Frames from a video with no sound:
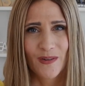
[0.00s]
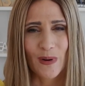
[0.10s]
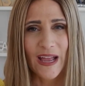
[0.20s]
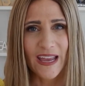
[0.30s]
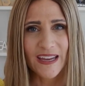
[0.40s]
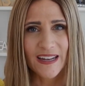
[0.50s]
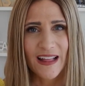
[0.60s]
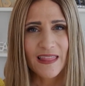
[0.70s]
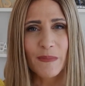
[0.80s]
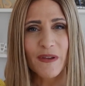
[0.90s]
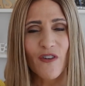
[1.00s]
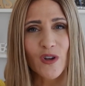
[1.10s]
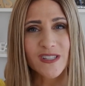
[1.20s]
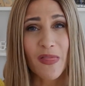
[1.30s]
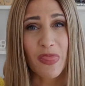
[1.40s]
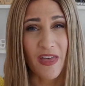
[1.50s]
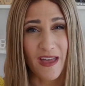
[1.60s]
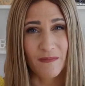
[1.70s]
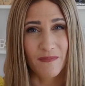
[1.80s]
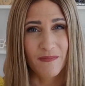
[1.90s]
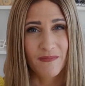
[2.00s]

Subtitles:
right? Let me focus on them.